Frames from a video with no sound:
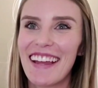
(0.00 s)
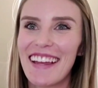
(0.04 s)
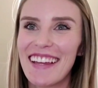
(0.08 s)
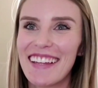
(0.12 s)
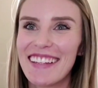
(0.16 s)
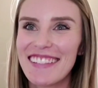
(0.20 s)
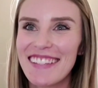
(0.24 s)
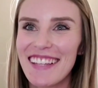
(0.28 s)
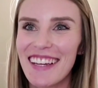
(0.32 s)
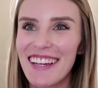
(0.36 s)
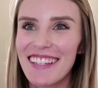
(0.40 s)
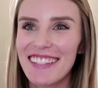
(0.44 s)

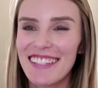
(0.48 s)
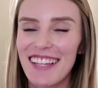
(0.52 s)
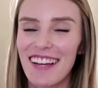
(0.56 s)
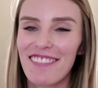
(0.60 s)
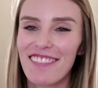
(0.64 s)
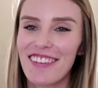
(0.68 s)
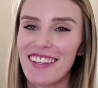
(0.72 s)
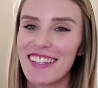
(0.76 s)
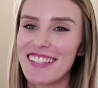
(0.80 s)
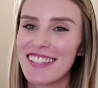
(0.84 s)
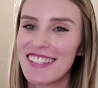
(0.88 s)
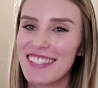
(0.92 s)
Insects
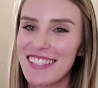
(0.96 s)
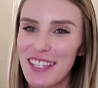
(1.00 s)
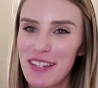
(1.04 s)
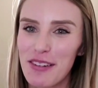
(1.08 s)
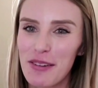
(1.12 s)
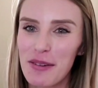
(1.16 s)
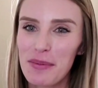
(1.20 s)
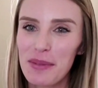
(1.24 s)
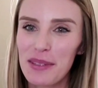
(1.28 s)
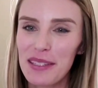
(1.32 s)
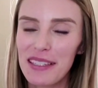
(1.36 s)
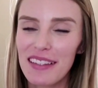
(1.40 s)
have
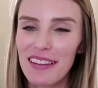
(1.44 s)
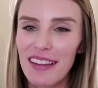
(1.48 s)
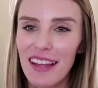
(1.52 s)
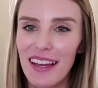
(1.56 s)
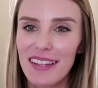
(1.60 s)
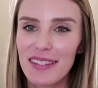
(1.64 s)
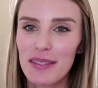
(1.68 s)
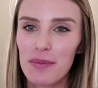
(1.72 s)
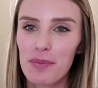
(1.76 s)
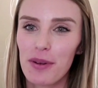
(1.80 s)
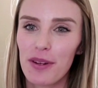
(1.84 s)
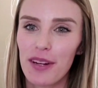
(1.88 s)
considerably
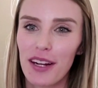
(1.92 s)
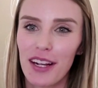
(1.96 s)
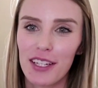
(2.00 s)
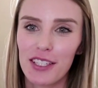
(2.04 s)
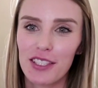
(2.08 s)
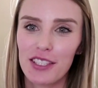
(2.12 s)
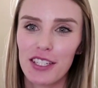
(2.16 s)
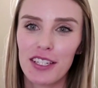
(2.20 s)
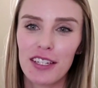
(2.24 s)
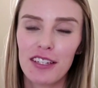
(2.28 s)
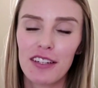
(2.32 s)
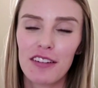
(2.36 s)
less
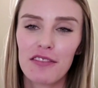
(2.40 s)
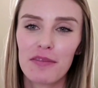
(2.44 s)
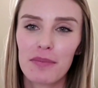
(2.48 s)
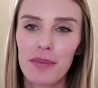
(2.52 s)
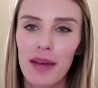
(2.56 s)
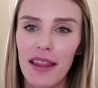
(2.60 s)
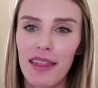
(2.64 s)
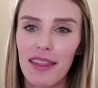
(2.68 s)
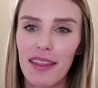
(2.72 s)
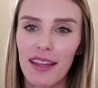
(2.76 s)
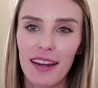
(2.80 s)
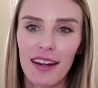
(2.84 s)
production of
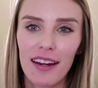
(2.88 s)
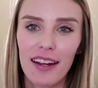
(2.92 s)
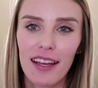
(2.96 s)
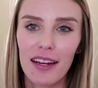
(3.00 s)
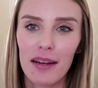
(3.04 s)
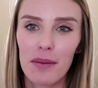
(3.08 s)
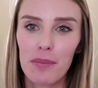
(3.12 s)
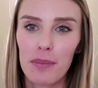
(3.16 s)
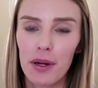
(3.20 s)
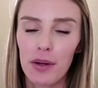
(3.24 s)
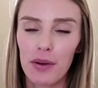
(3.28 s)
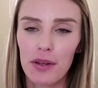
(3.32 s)
methane
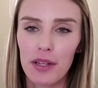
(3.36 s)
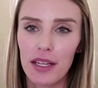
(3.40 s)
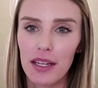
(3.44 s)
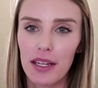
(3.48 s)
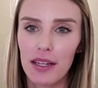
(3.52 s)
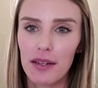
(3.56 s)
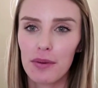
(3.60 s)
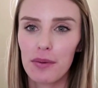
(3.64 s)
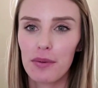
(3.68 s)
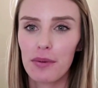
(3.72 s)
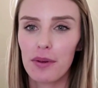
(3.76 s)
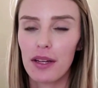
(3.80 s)
and
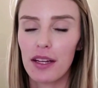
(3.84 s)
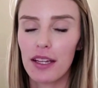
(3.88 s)
ammonia.